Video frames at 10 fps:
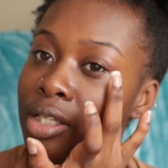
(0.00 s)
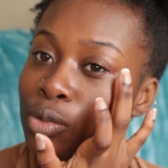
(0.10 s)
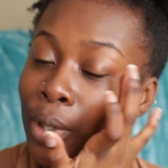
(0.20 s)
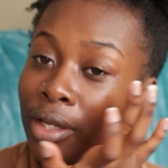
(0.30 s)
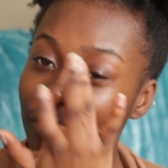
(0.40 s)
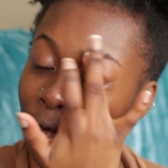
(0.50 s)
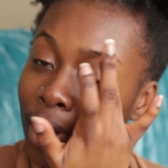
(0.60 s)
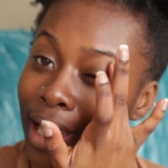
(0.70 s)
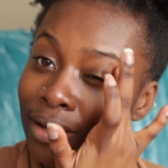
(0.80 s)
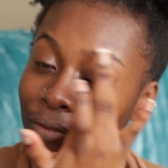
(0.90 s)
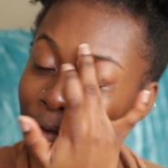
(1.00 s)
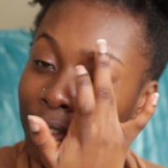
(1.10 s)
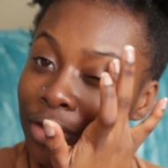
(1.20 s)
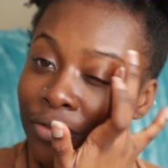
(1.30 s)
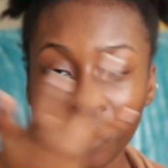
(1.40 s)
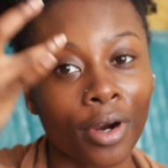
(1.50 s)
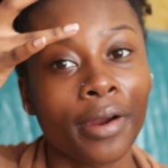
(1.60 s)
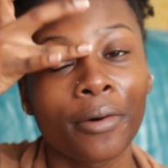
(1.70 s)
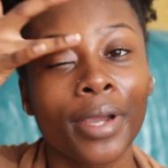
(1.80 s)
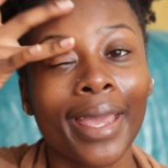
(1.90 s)
24 at
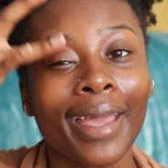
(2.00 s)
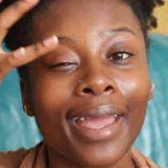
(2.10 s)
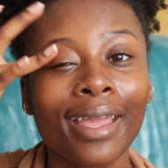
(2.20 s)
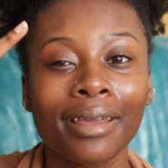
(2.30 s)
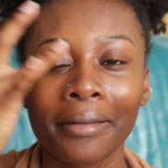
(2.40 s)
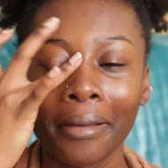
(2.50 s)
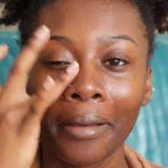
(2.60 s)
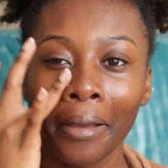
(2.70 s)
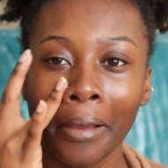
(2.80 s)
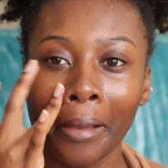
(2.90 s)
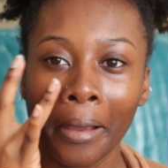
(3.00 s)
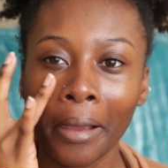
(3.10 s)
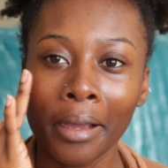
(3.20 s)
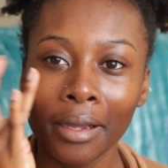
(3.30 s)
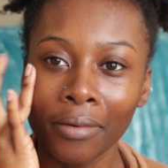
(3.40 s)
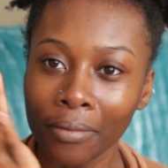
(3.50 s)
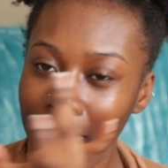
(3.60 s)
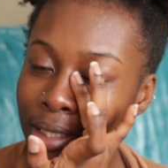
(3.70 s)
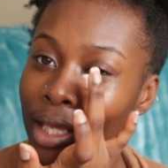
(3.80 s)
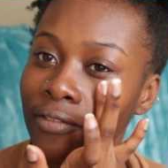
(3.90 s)
44, okay?
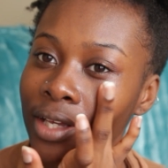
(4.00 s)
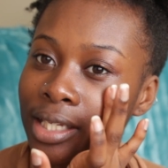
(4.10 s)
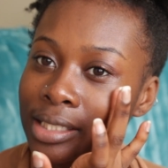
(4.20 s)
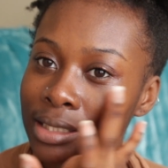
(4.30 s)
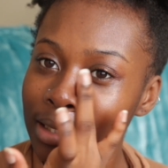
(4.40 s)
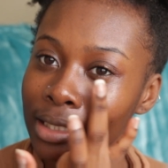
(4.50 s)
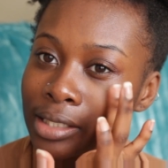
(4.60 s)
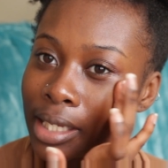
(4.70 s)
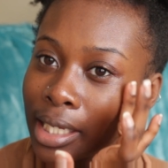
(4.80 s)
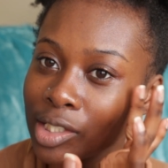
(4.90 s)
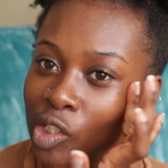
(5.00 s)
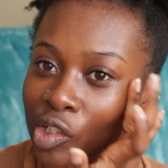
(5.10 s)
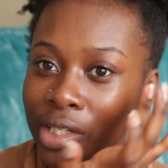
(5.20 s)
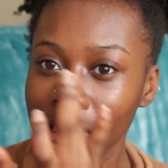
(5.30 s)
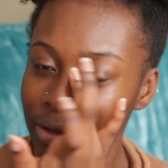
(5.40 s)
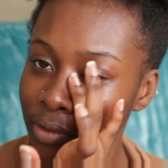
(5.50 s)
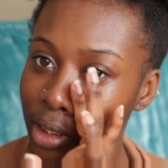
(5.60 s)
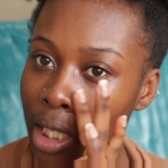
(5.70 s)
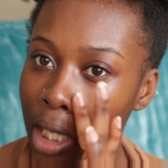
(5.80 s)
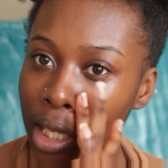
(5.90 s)
We love it. Aging
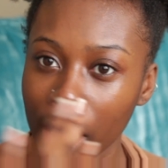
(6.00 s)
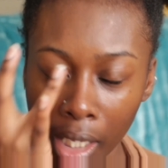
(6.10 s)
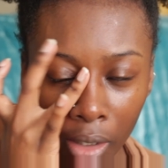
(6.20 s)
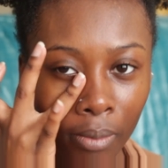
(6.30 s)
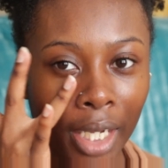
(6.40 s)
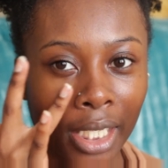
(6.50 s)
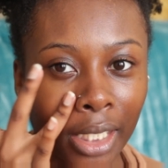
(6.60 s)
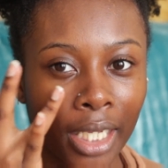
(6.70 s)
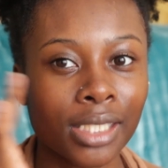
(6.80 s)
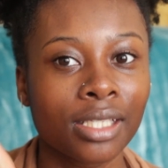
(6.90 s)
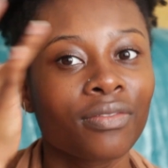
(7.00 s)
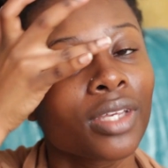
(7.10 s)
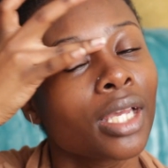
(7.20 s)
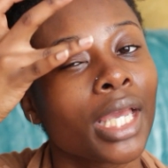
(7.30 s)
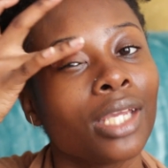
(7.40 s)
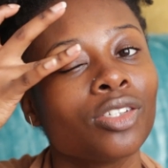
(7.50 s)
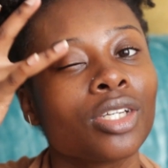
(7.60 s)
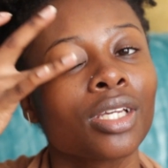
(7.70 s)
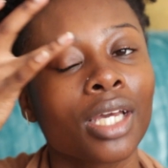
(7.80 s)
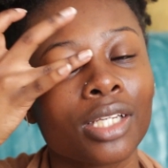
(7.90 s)
gracefully. I don't mind the idea of
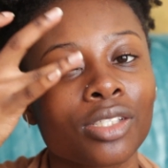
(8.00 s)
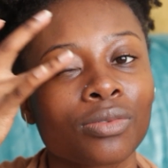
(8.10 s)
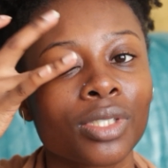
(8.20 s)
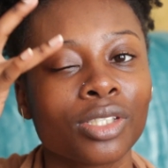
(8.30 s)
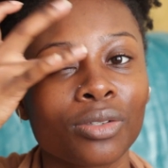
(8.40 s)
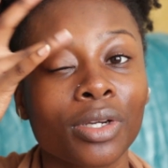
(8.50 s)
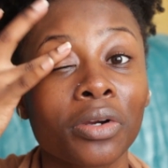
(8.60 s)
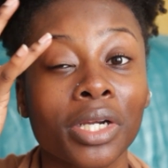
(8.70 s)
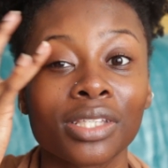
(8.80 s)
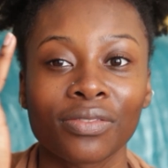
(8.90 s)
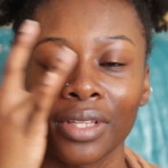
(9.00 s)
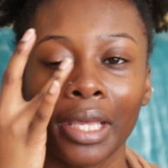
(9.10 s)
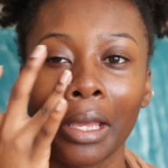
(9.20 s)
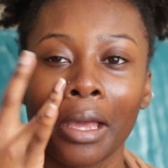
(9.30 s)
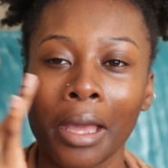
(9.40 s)
aging, I just want to do it gracefully.